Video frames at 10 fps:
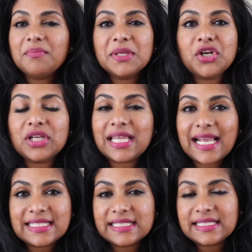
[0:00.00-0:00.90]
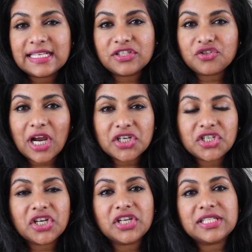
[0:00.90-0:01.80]
your licensing
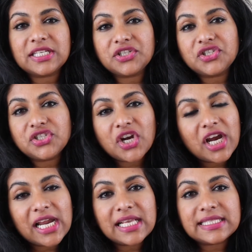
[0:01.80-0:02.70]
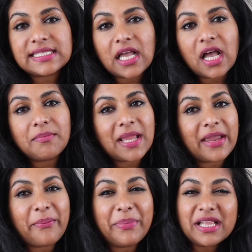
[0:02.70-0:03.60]
structures, the insurance,
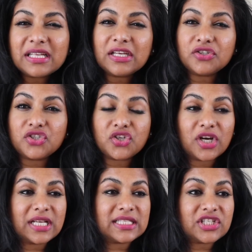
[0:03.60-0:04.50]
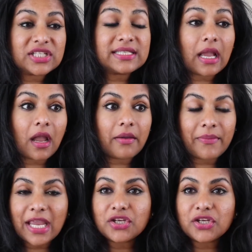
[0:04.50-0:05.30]
liability insurance. Just make